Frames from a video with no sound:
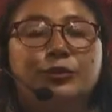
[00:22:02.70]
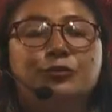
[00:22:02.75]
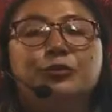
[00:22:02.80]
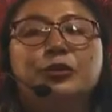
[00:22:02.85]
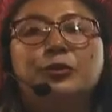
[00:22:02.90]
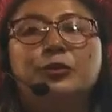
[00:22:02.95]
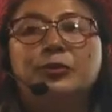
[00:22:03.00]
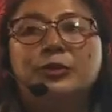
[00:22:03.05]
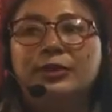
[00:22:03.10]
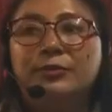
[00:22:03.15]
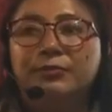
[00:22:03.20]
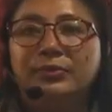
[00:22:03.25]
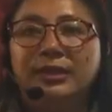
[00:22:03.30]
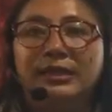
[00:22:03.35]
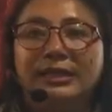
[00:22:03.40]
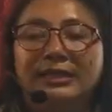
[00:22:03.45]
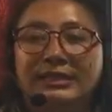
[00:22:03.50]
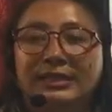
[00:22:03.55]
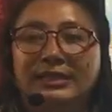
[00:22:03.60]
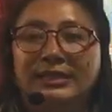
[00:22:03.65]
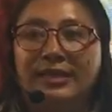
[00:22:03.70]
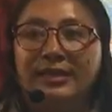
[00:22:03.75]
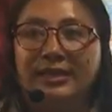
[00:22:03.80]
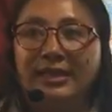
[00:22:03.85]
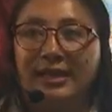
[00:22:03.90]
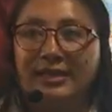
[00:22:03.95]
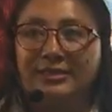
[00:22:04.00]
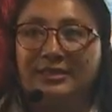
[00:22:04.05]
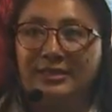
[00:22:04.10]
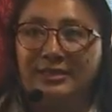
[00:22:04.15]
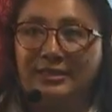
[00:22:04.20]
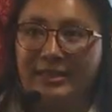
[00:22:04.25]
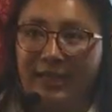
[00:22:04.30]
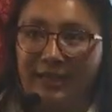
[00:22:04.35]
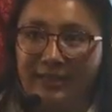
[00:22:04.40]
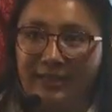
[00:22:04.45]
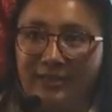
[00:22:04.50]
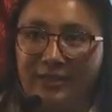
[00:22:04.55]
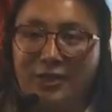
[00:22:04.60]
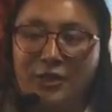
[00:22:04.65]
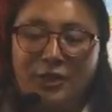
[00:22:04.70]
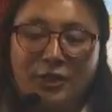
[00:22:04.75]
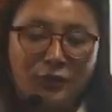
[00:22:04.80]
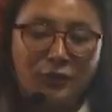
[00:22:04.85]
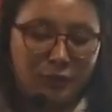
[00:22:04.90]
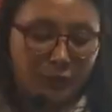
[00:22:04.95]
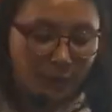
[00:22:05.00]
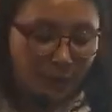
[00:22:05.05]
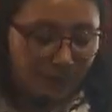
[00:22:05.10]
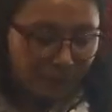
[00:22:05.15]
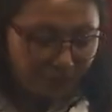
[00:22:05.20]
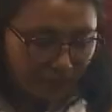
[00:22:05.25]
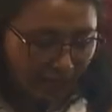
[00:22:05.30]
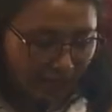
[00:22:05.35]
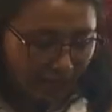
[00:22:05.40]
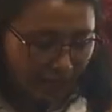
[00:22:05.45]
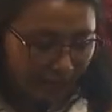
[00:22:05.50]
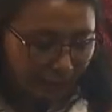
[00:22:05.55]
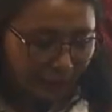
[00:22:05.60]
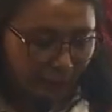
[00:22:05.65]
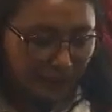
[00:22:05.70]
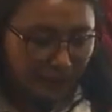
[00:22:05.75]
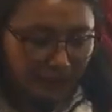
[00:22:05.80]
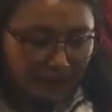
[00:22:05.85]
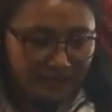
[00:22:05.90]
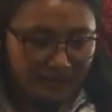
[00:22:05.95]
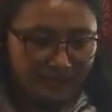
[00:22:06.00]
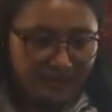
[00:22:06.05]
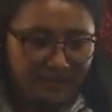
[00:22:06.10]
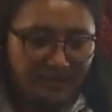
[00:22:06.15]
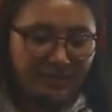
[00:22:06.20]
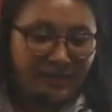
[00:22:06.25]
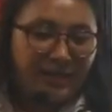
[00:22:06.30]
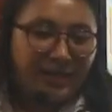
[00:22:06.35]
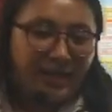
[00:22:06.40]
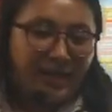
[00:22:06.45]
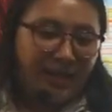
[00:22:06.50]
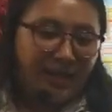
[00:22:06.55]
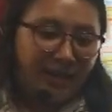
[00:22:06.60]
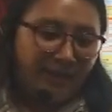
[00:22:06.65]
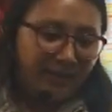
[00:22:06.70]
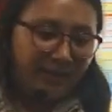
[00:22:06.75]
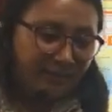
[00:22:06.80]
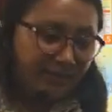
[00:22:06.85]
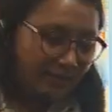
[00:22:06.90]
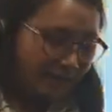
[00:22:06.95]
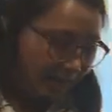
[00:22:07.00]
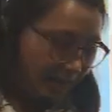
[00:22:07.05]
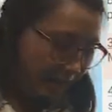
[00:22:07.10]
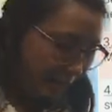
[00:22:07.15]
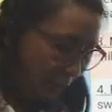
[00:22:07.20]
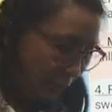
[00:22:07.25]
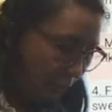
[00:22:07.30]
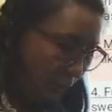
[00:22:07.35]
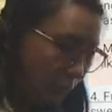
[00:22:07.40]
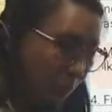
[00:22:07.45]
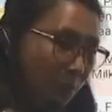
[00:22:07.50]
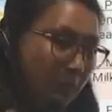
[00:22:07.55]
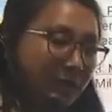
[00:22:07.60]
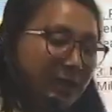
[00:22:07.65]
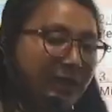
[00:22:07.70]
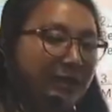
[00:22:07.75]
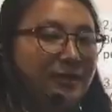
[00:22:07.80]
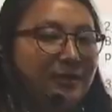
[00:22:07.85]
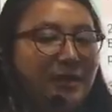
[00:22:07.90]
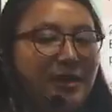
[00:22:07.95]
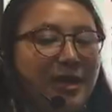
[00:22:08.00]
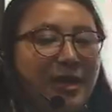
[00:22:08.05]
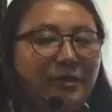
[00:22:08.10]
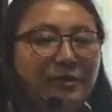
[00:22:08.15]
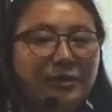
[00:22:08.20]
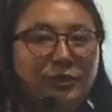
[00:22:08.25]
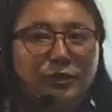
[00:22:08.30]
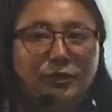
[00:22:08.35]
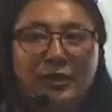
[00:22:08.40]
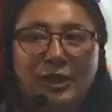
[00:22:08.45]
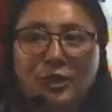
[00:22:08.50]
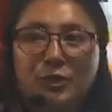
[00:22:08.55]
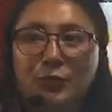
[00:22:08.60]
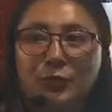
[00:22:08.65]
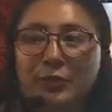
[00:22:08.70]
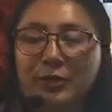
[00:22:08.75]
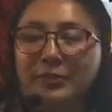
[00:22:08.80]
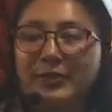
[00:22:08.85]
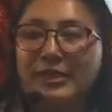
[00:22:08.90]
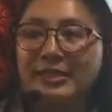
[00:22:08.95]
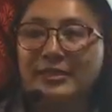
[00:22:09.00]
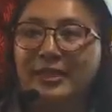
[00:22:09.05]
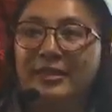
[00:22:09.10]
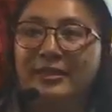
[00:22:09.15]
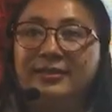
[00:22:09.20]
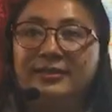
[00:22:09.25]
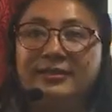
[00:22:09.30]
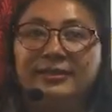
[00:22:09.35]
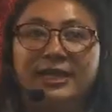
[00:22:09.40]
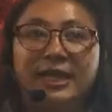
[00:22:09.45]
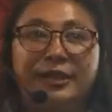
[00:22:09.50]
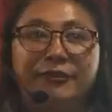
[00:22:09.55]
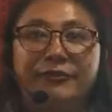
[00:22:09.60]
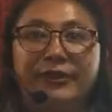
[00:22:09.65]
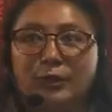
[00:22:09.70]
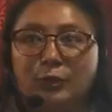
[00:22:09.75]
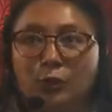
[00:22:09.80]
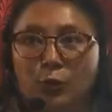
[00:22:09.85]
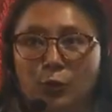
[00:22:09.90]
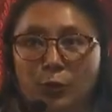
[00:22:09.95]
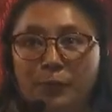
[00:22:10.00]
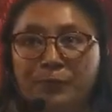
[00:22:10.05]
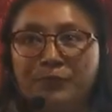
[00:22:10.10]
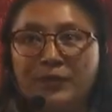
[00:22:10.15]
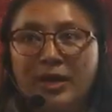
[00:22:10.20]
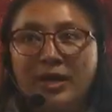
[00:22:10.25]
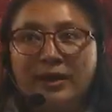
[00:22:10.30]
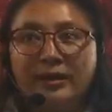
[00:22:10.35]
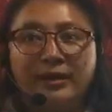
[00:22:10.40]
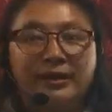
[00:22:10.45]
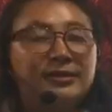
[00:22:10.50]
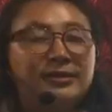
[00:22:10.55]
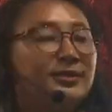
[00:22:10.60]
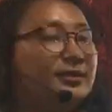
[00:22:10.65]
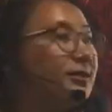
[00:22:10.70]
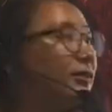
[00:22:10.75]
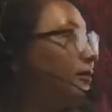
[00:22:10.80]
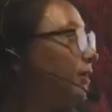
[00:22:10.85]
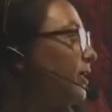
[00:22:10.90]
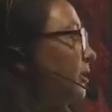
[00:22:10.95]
we will be leading a healthy diet. So I wish and I hope that our students will be staying safe at home. Considering